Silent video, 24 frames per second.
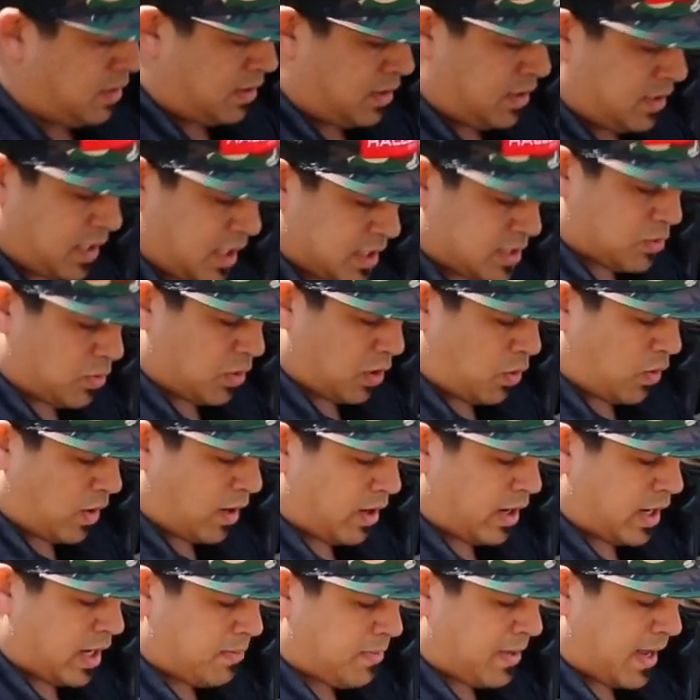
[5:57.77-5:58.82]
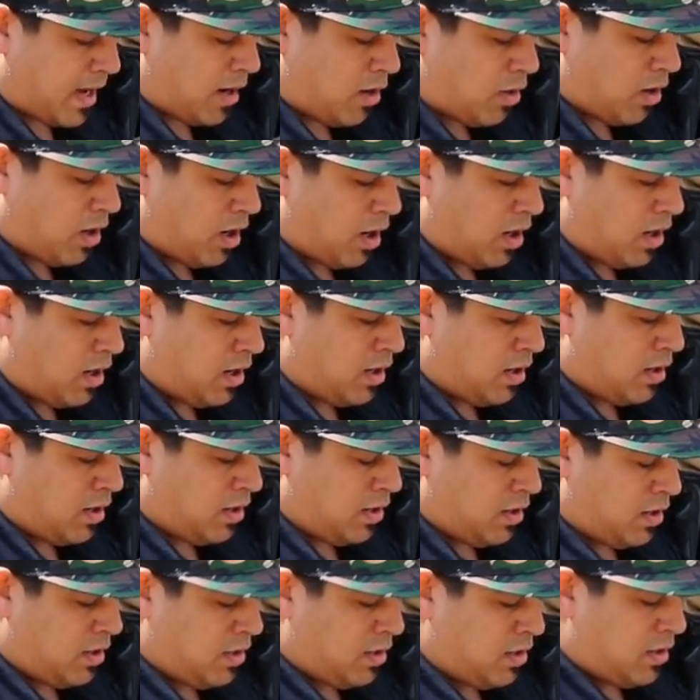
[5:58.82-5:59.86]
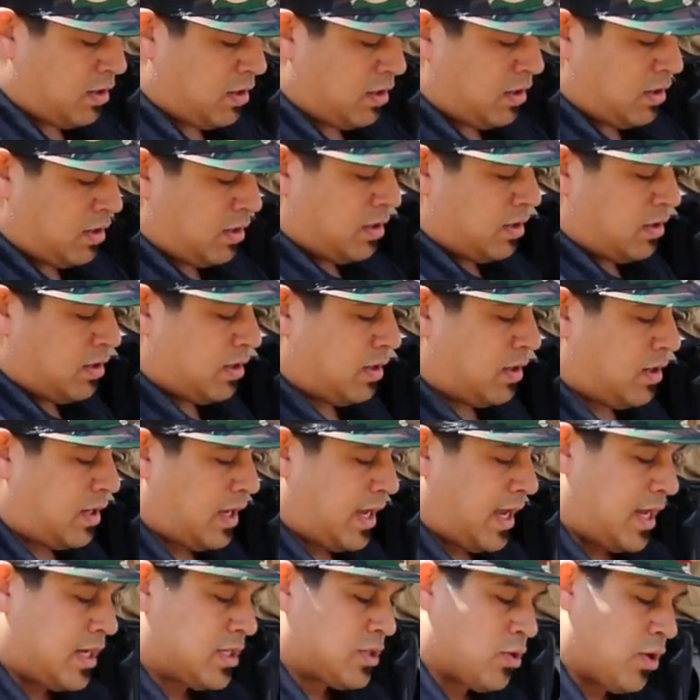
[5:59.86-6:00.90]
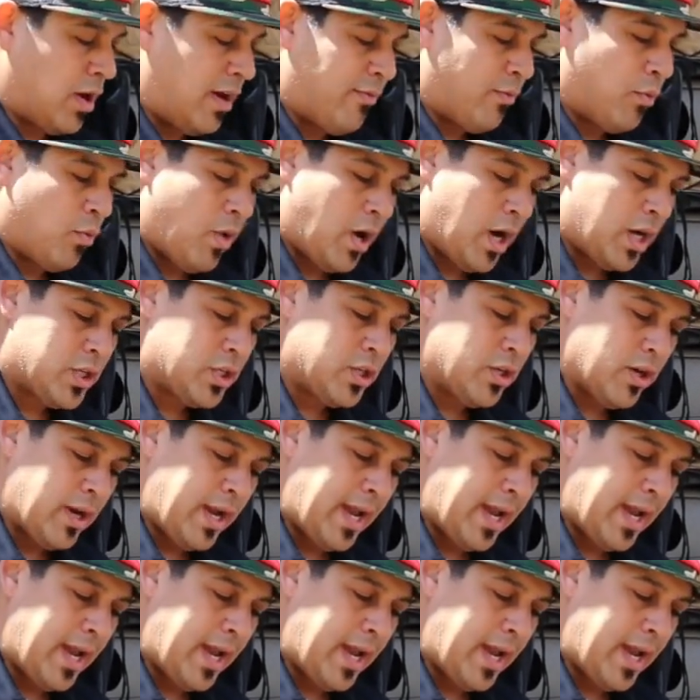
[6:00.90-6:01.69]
It doesn't require any power and it's great for washing your